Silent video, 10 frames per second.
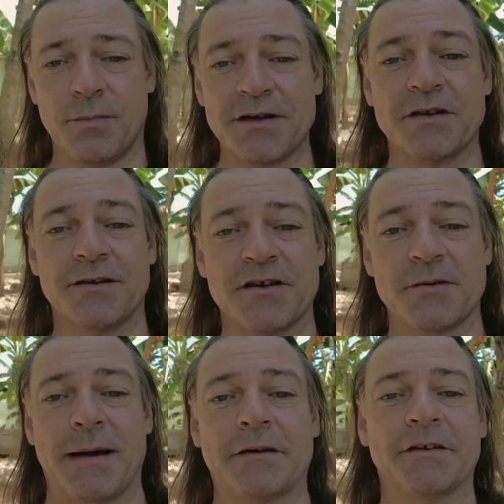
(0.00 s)
basically
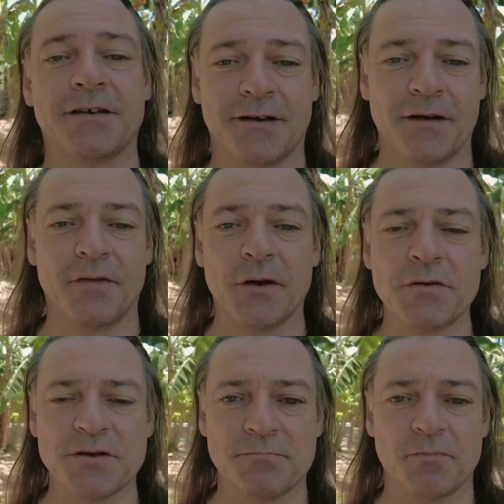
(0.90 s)
espousing their
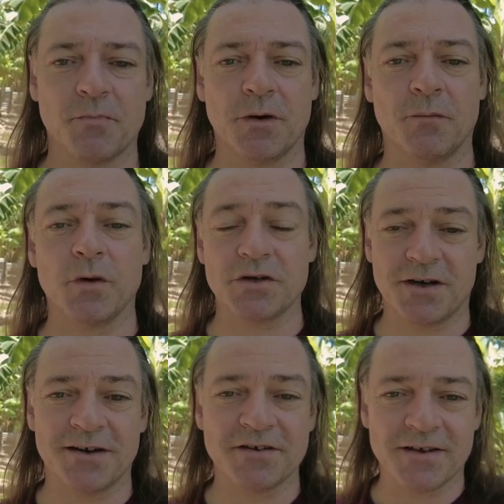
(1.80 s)
views, in which
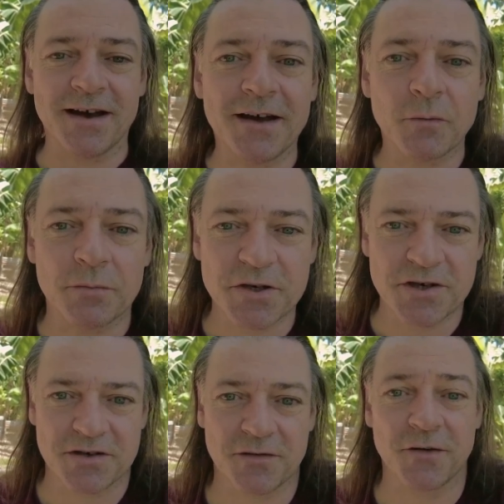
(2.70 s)
case they would be
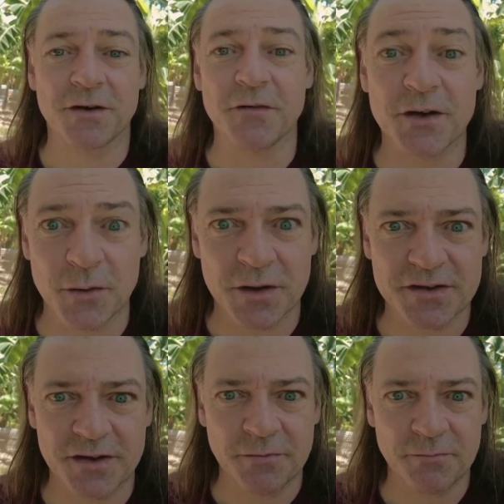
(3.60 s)
justified for
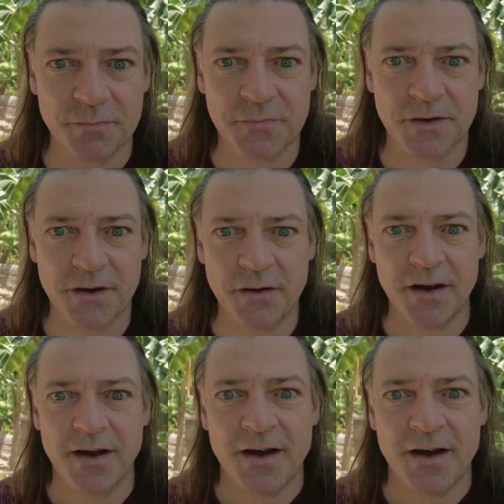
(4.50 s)
doing so. Yeah.